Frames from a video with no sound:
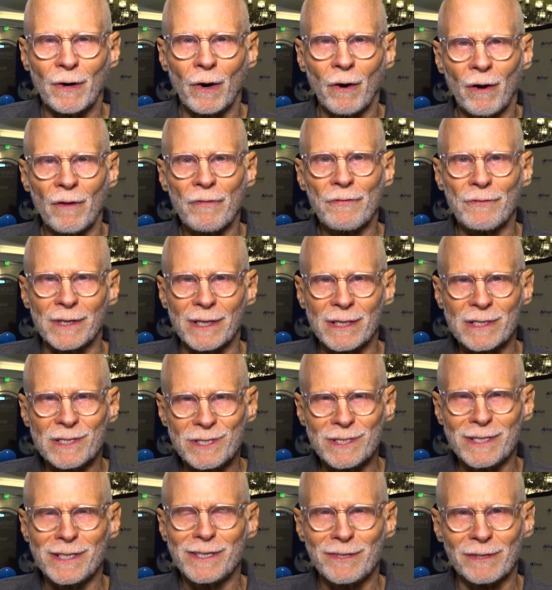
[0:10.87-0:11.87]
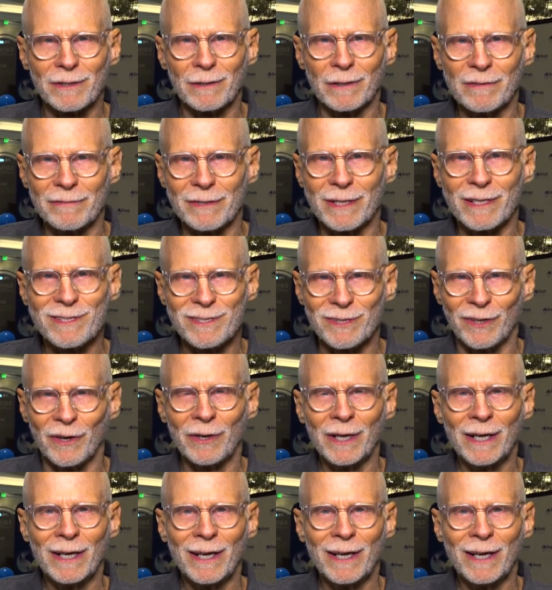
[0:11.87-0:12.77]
all things senior living, so